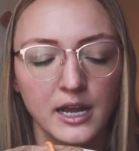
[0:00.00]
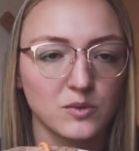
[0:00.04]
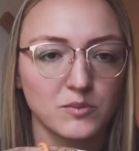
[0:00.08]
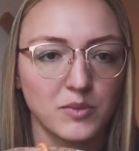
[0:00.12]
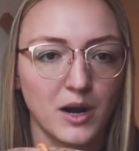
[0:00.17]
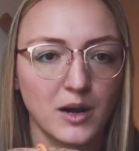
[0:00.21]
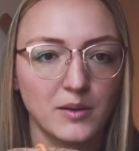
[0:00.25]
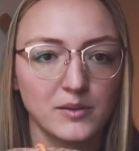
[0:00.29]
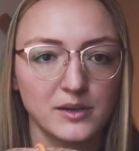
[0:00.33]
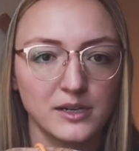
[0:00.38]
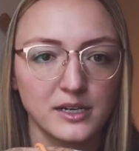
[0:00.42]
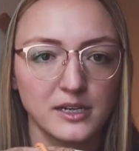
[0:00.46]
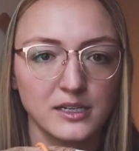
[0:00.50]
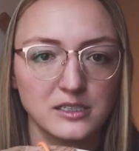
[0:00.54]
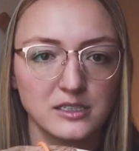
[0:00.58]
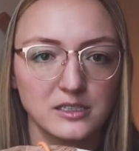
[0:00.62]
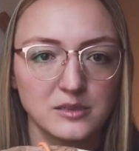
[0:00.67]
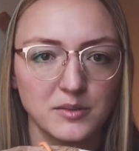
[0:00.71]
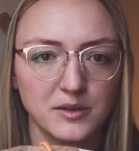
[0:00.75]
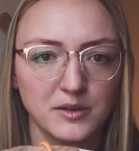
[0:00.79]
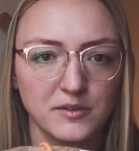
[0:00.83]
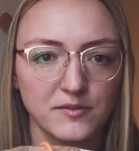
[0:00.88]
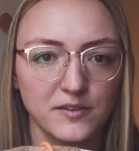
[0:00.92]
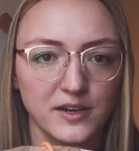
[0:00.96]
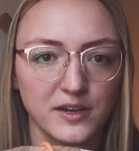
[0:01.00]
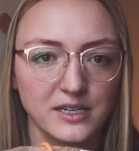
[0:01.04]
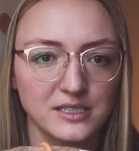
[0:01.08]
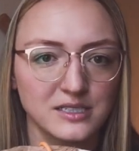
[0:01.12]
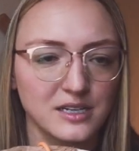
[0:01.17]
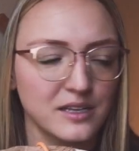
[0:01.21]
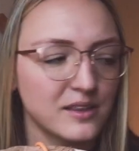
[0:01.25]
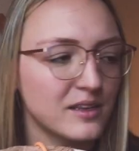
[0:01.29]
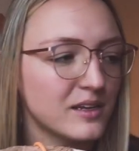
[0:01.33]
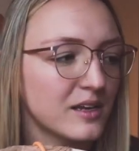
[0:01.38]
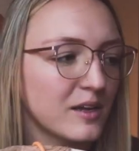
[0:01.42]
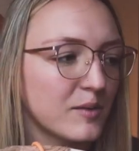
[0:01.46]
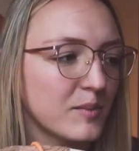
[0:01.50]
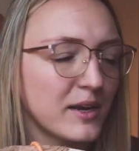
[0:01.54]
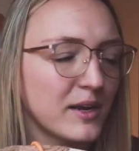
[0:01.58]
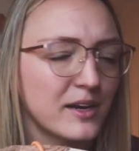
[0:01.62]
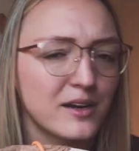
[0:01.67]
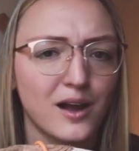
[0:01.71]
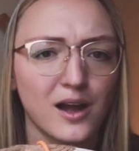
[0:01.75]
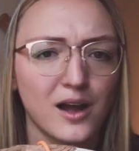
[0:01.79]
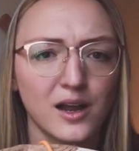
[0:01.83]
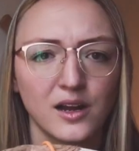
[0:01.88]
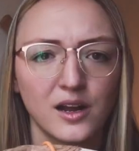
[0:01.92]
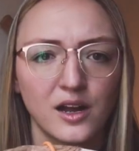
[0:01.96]
It probably needs to be fixed. I think it might have
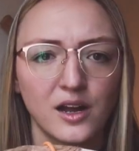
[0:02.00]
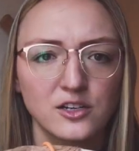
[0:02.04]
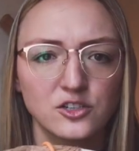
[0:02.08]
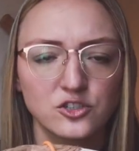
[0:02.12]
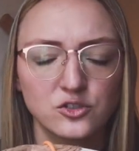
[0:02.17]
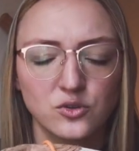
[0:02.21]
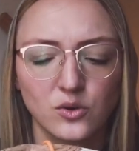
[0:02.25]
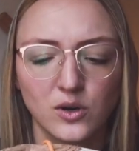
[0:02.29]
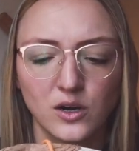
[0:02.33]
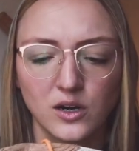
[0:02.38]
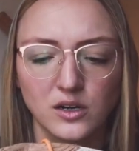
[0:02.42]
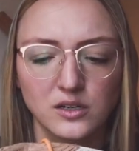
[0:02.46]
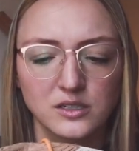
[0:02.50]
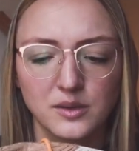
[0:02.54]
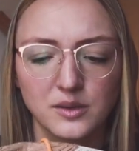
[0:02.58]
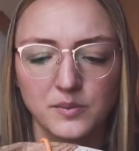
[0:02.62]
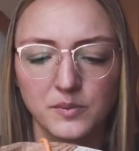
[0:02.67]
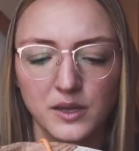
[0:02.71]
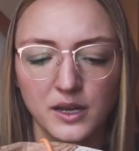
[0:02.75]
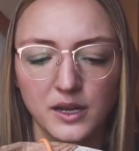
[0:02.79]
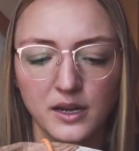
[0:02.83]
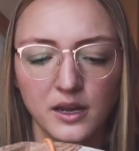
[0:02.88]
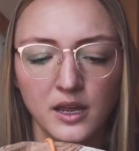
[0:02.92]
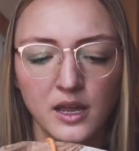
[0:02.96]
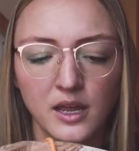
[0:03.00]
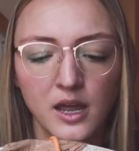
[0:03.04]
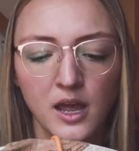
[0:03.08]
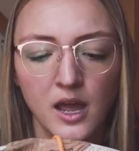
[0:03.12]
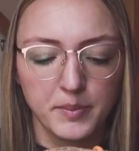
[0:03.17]
gotten cut short or something.